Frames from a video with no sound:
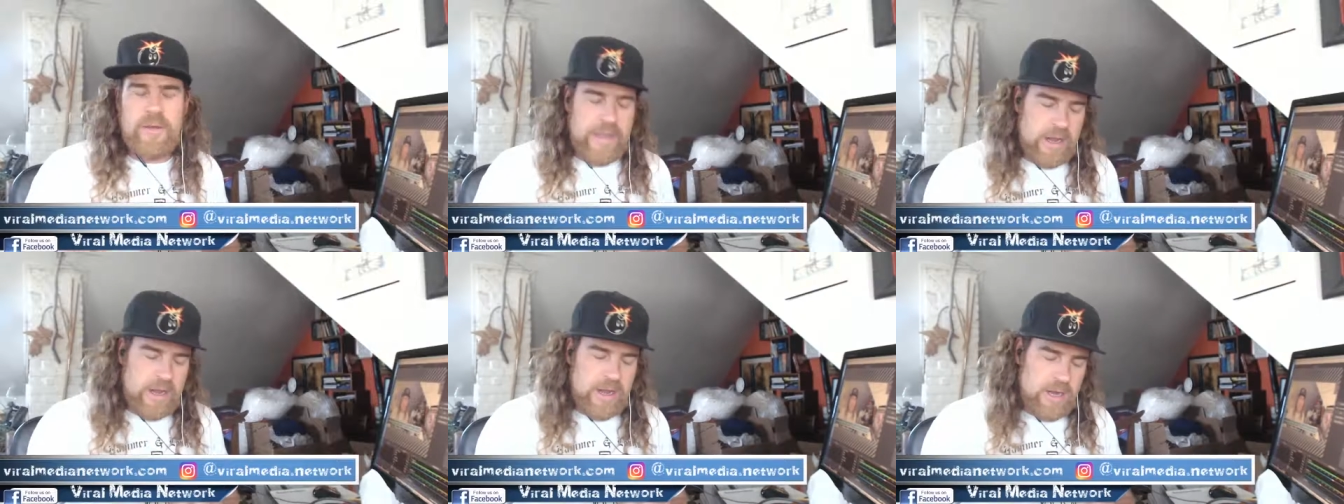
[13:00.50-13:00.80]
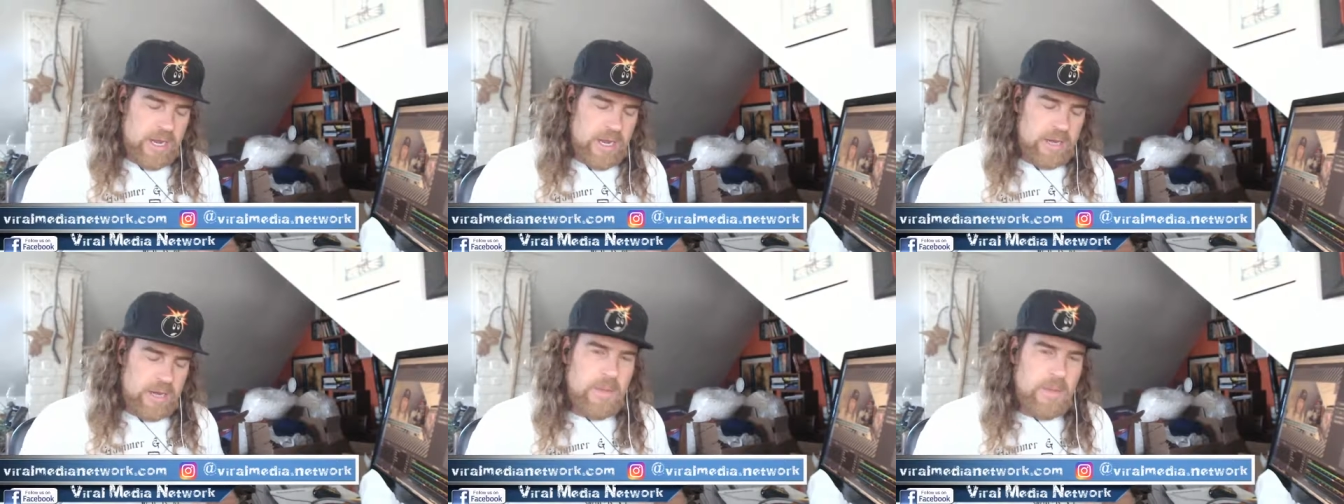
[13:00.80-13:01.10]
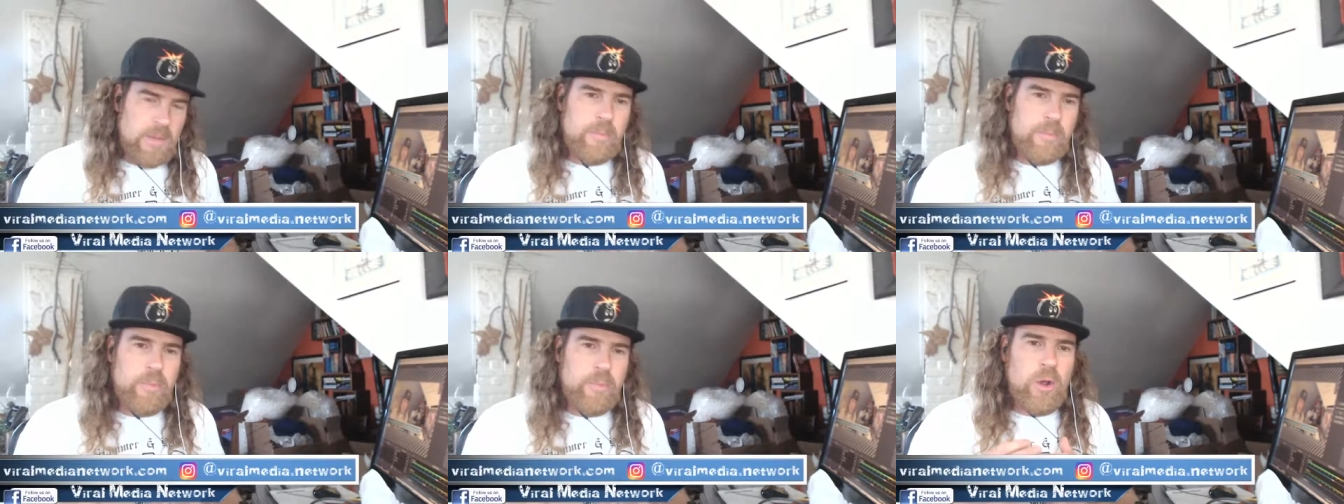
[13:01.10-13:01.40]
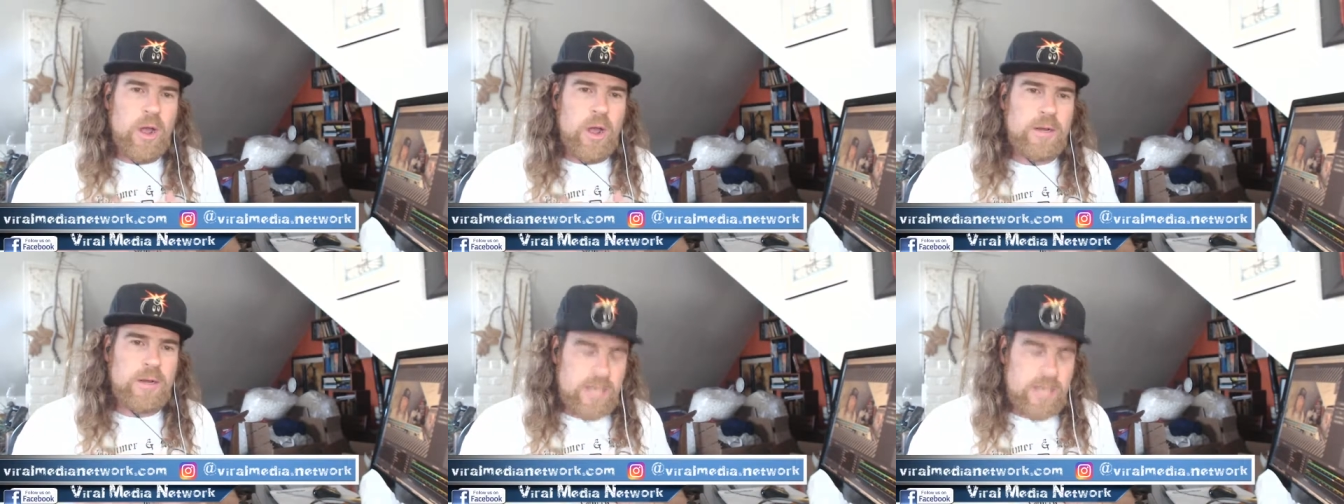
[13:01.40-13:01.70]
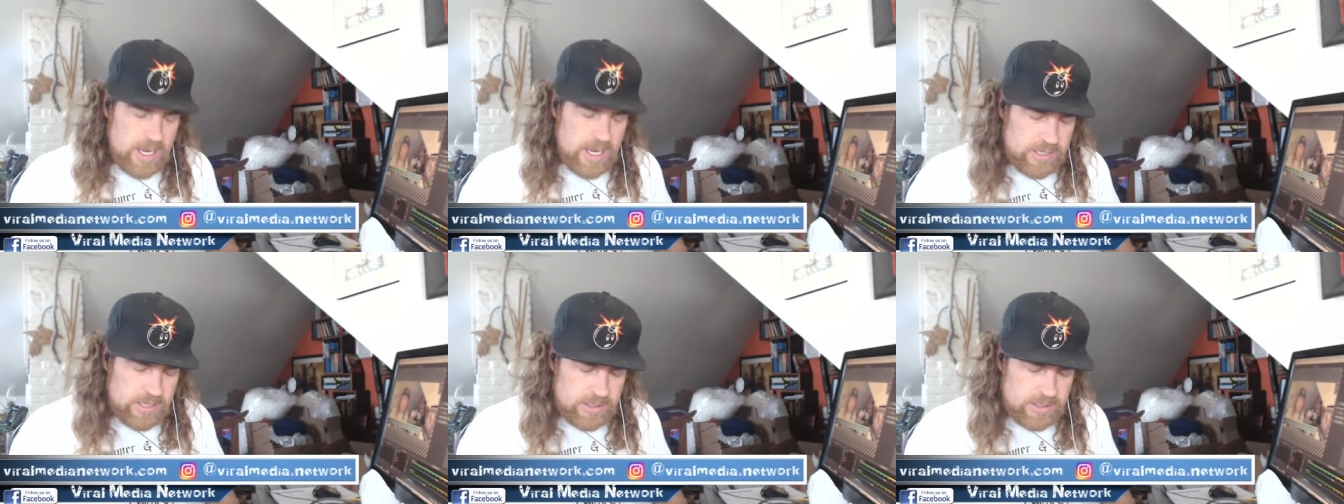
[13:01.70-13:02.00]
And in my
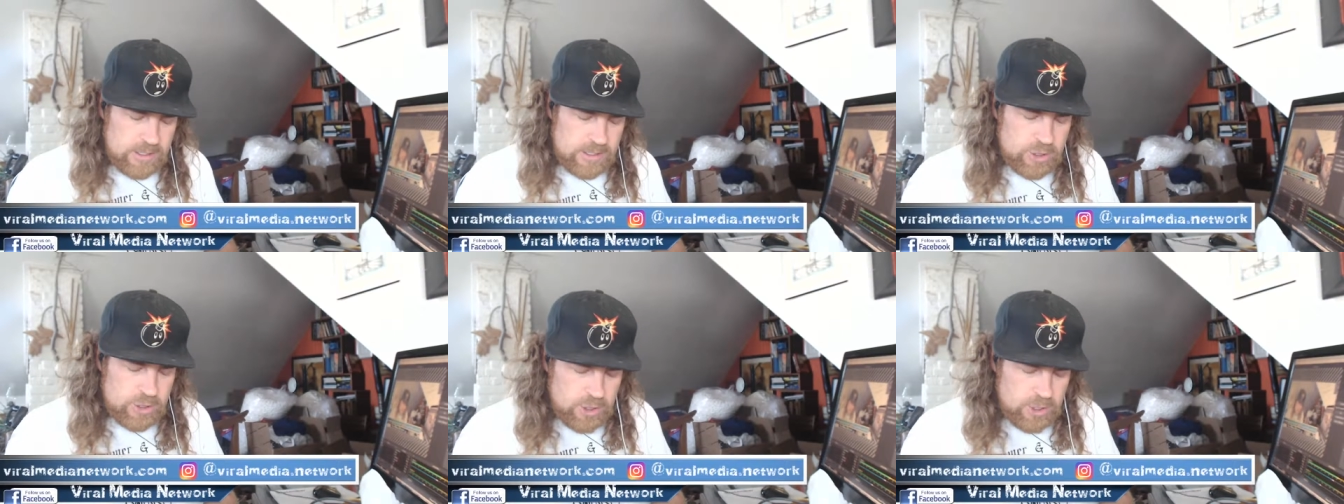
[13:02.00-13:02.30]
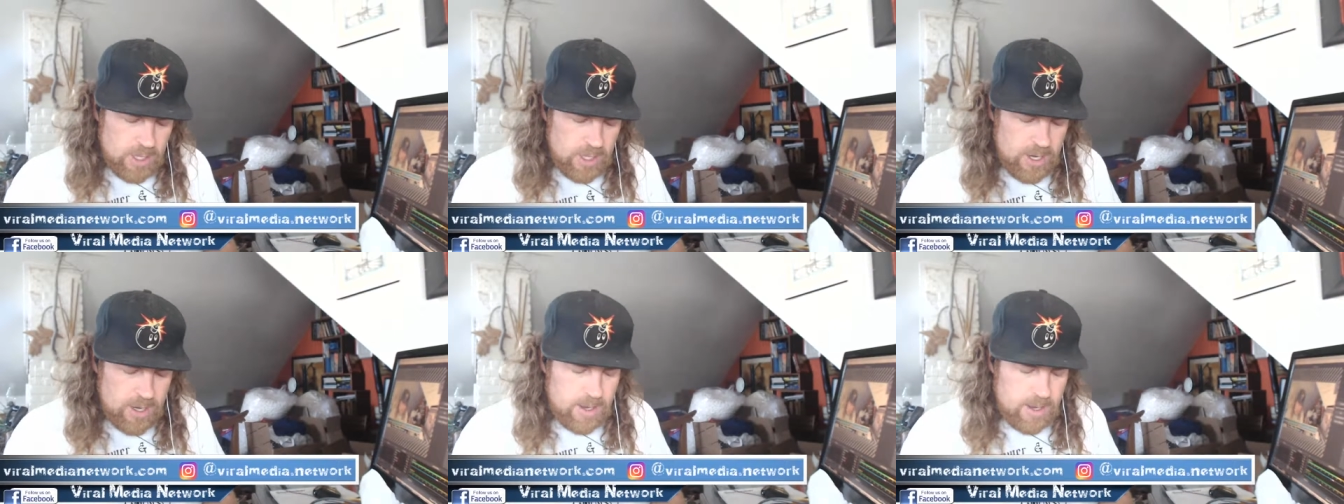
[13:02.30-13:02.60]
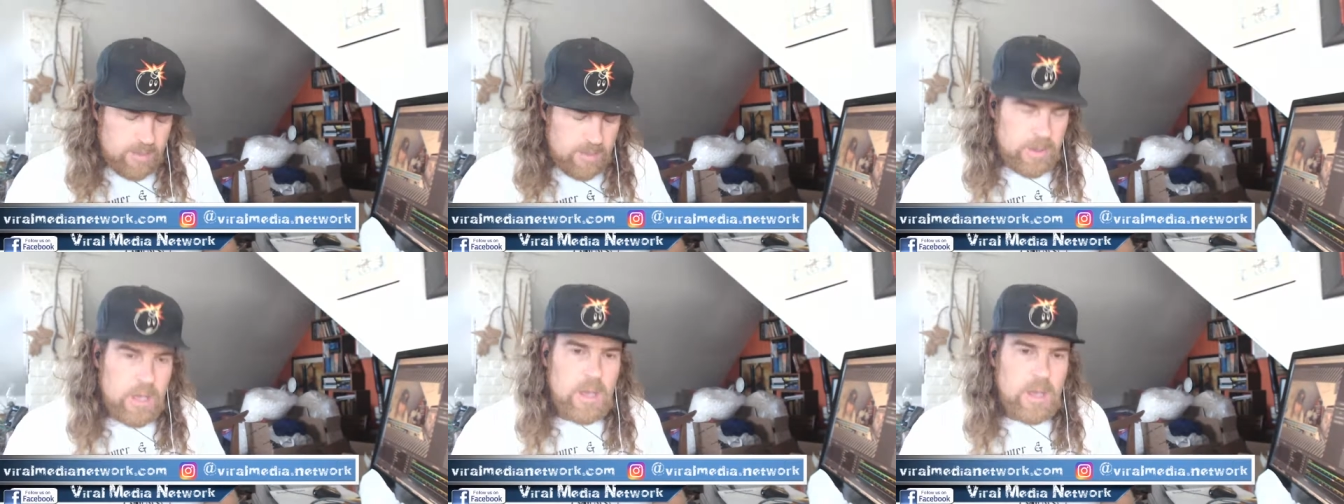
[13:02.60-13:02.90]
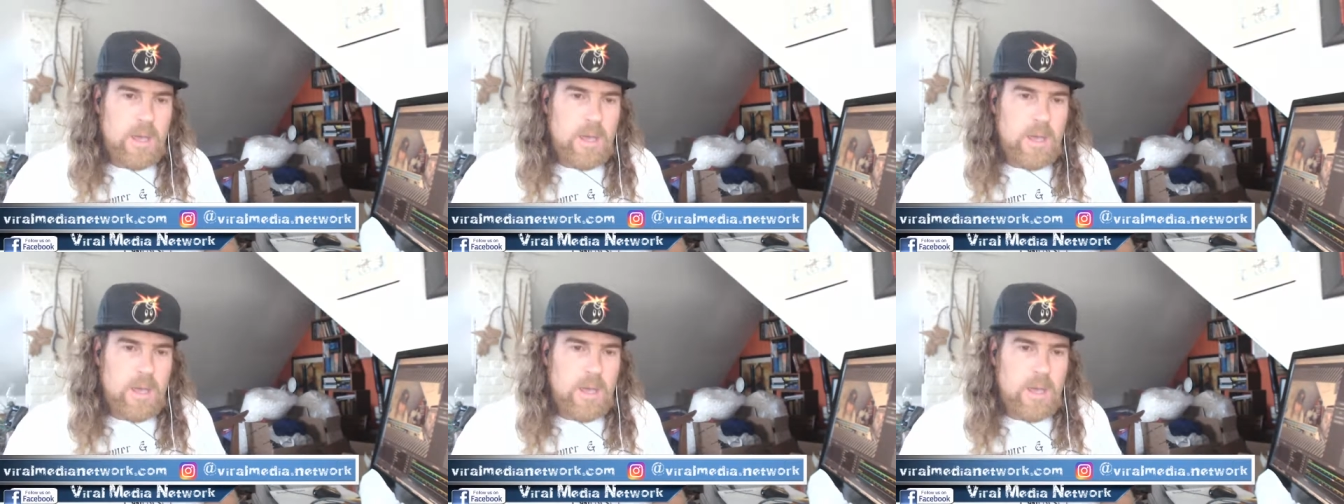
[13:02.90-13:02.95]
broadcasting job,